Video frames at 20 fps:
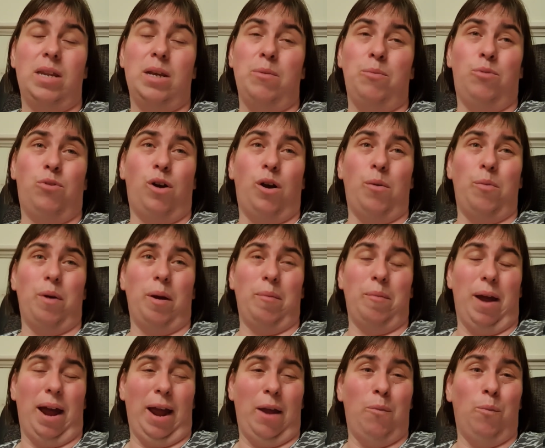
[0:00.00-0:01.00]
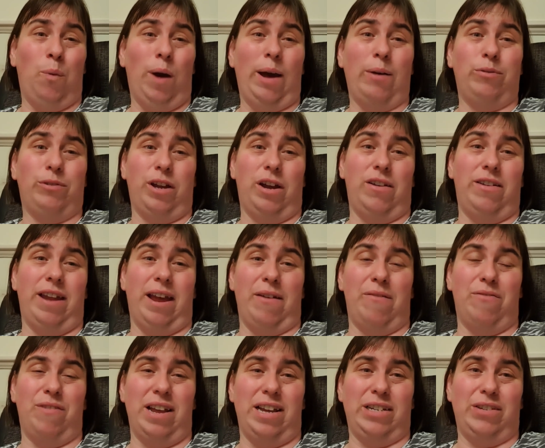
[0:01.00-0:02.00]
program, and well done
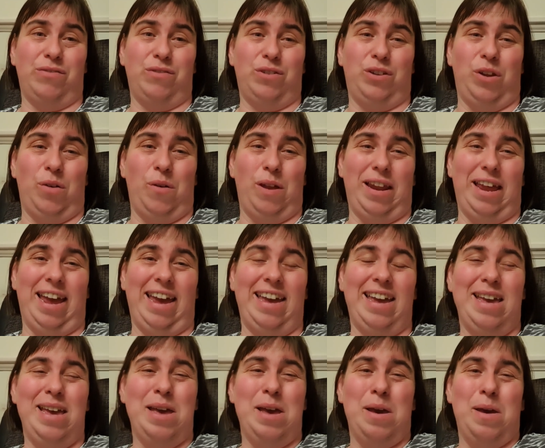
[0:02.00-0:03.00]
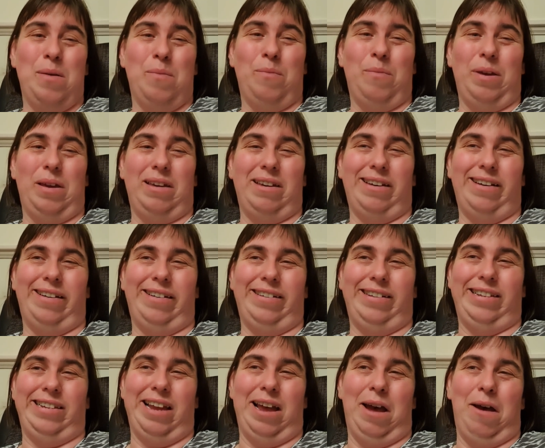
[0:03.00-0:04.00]
Netflix for doing it,
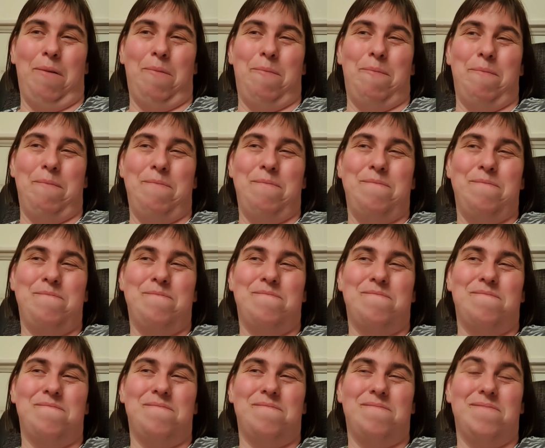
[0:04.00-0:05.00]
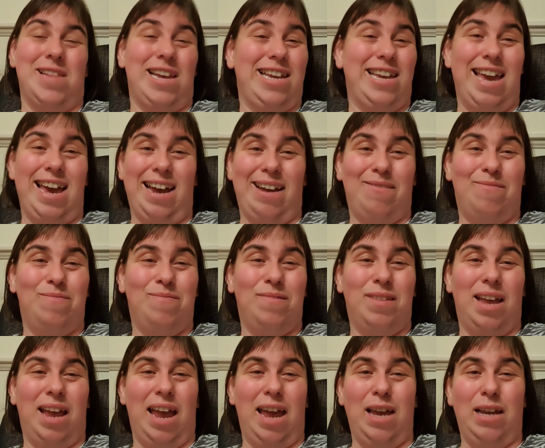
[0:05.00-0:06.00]
because yeah,
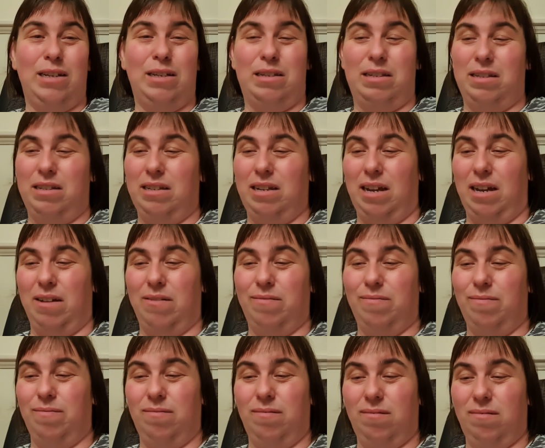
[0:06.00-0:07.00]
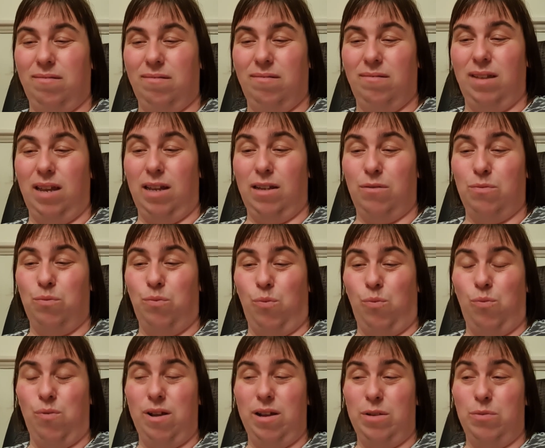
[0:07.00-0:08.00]
it's it's
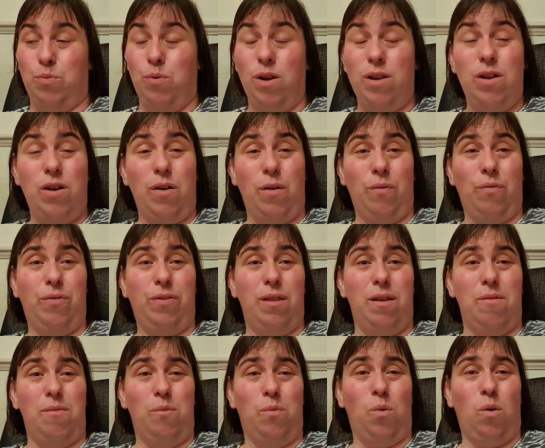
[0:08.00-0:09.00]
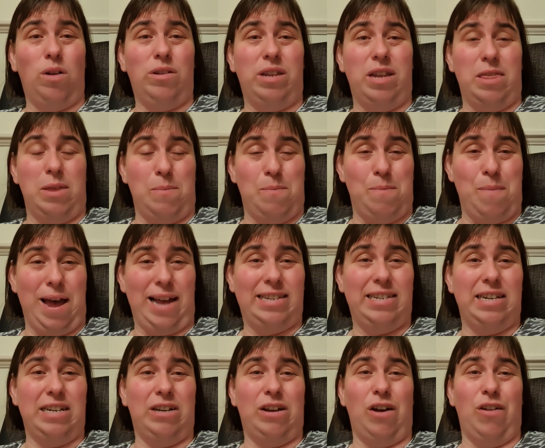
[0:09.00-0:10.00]
it's one of, was it, the
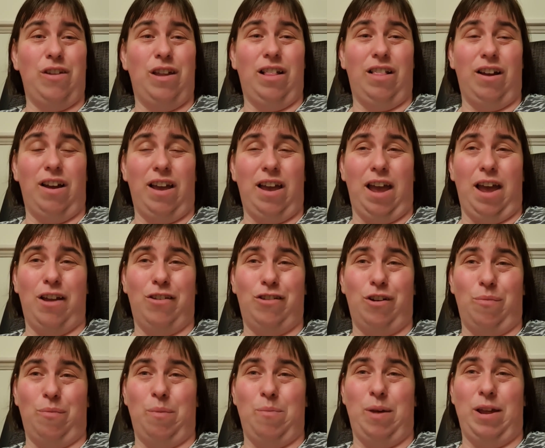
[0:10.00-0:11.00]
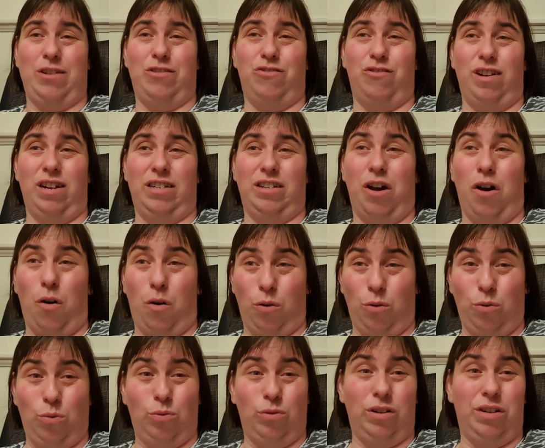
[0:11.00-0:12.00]
better kind of like documentaries on
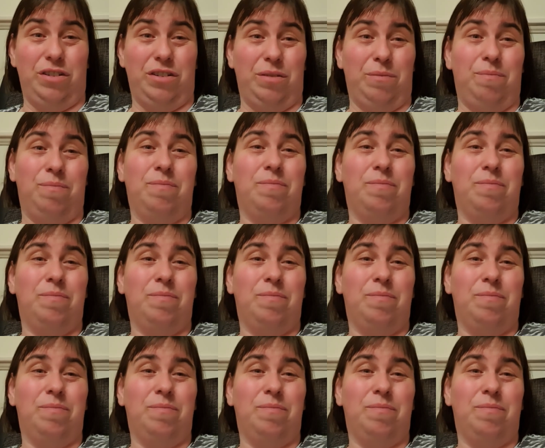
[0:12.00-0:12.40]
autism,